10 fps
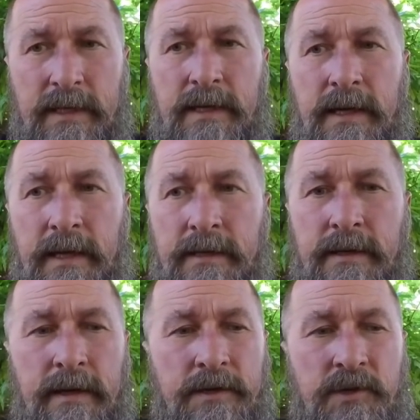
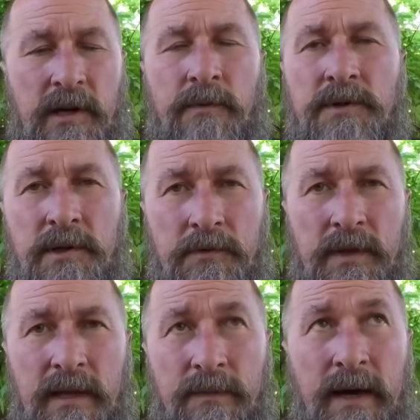and share what you
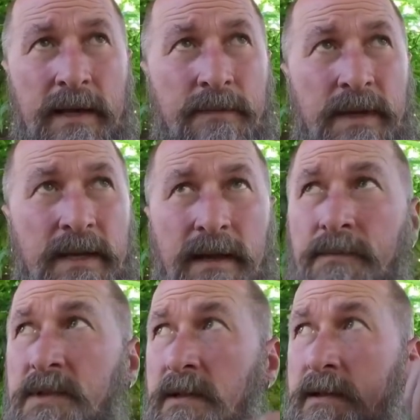think about it. Me,
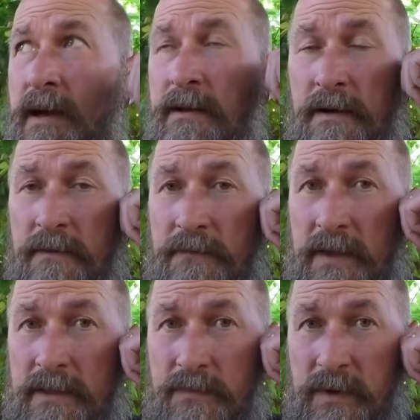I'm still kind of on the
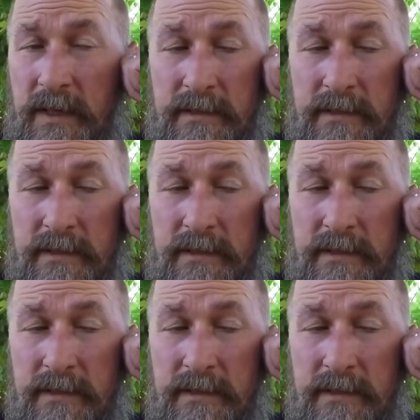fence, but as a